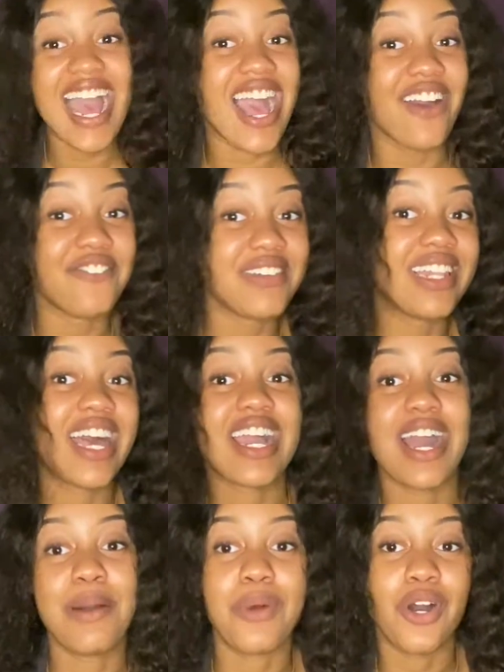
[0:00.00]
I feel like
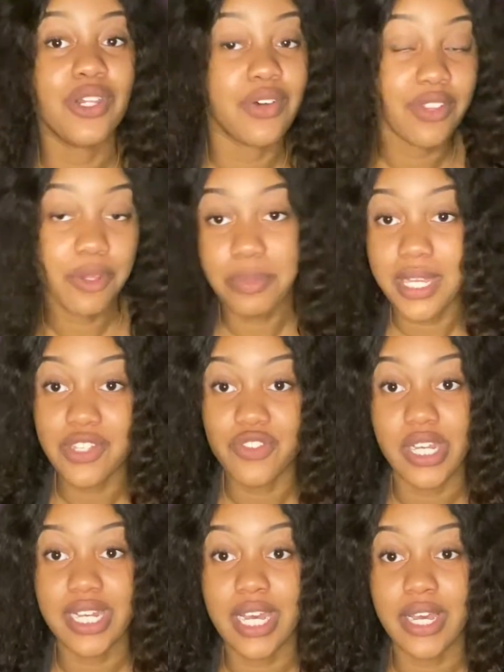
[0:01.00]
I'm all over the place
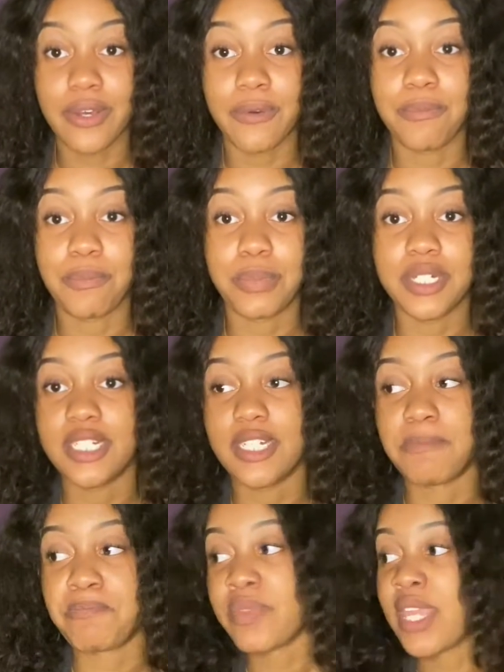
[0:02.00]
right now,
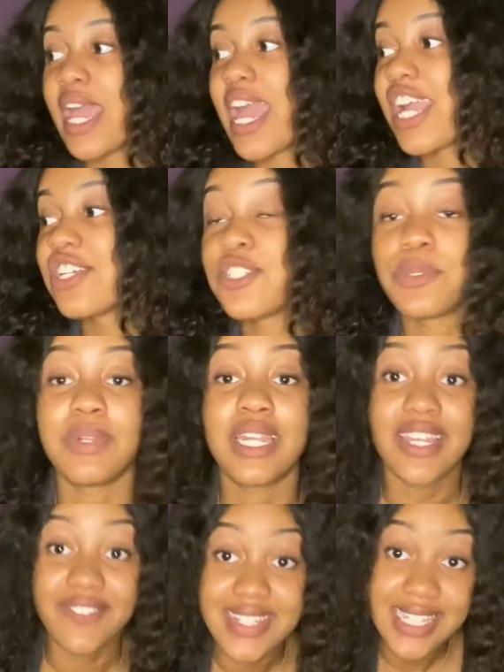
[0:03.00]
but I actually want to
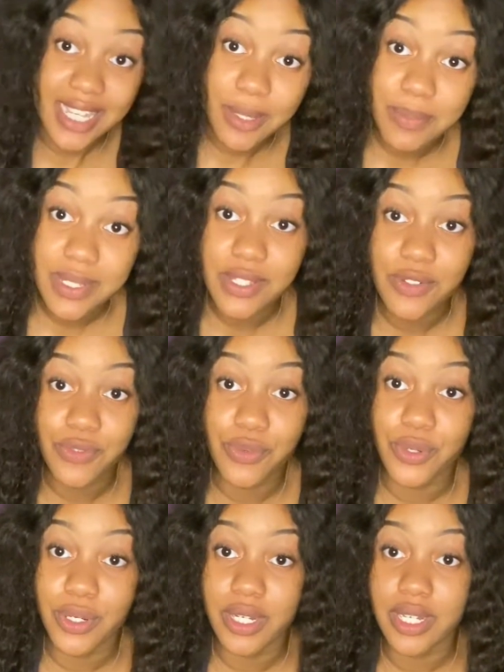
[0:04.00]
give tips
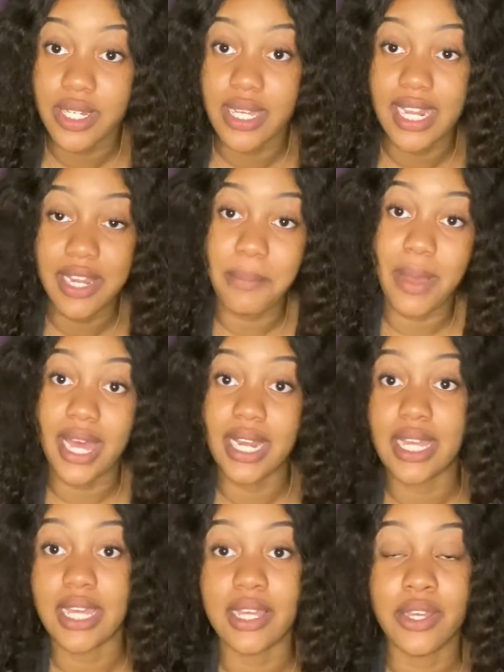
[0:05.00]
for
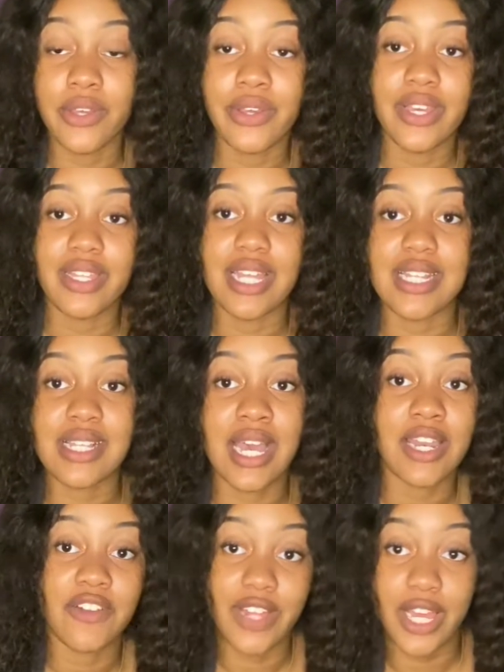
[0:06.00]
anybody that's
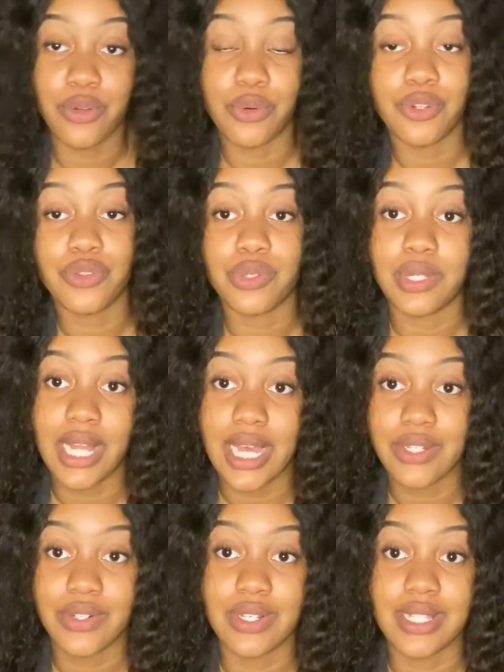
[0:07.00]
kind of like going through a lot
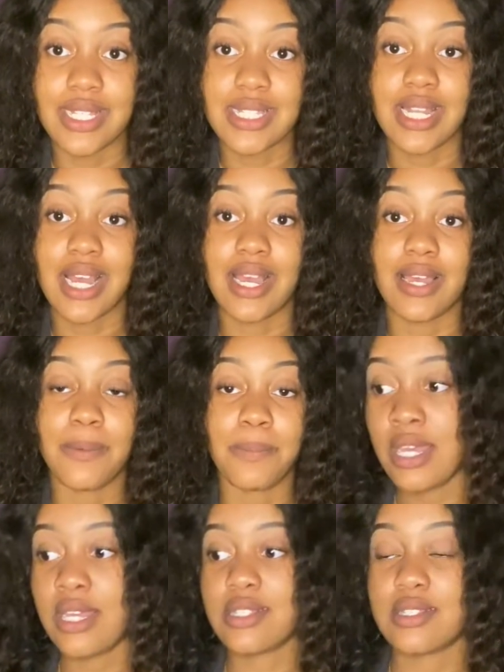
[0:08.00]
during this time.
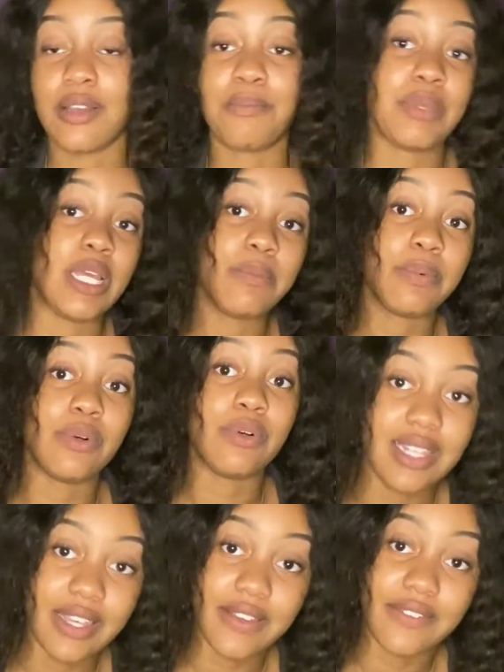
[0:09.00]
Some people
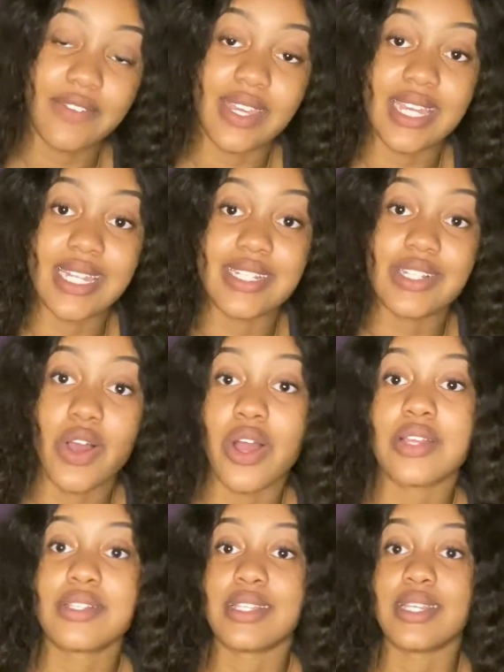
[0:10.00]
live in
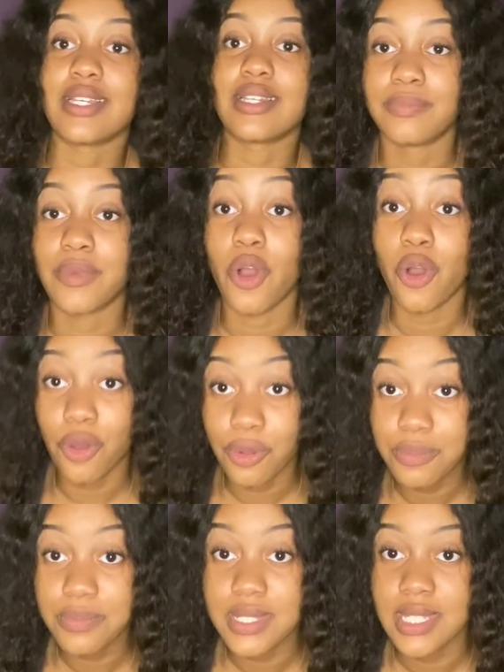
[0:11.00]
toxic
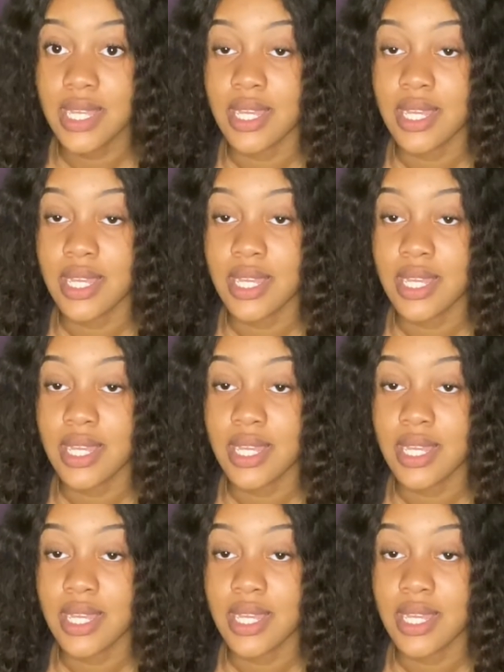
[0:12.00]
homes